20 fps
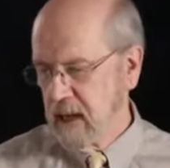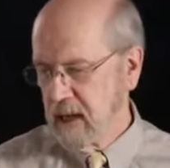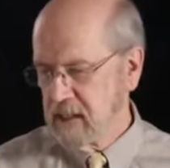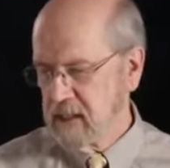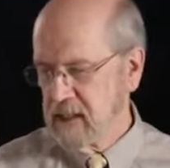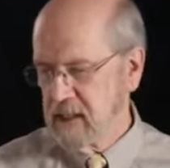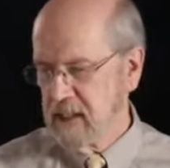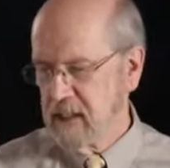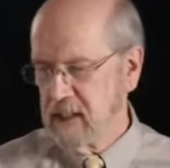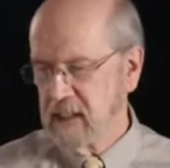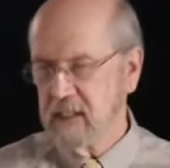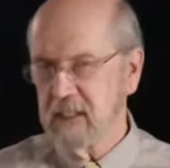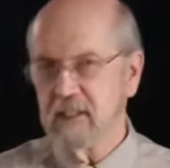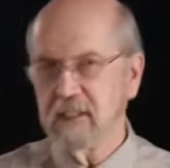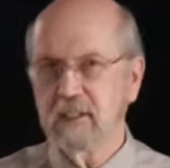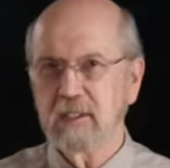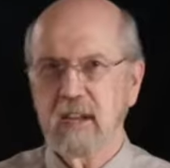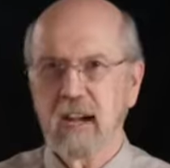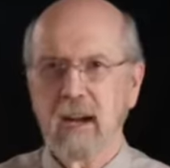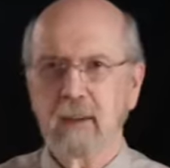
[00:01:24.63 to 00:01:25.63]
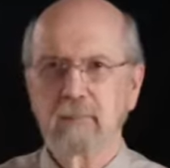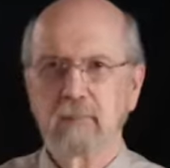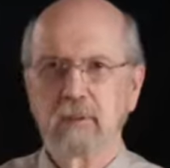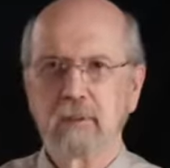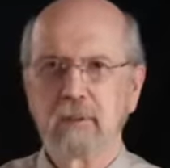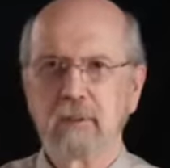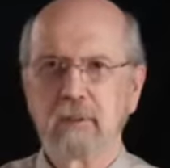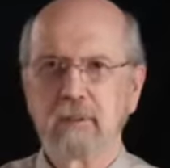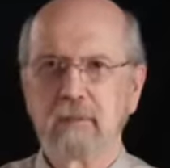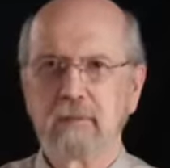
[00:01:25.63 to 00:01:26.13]
Exodus
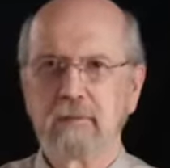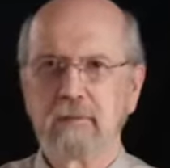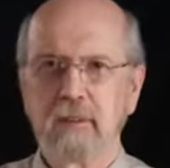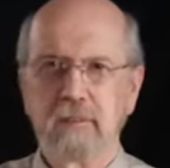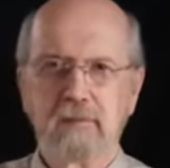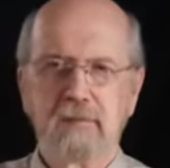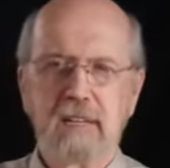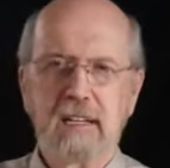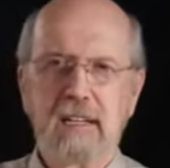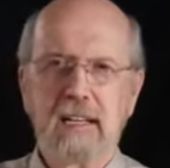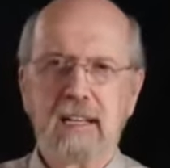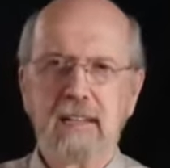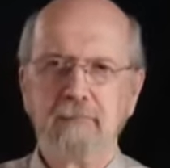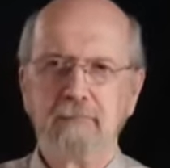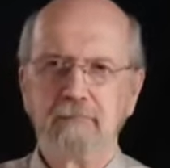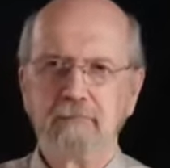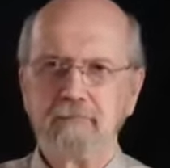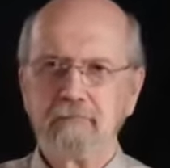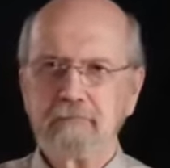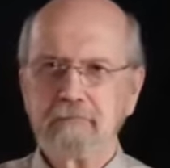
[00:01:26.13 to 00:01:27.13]
chapter 15,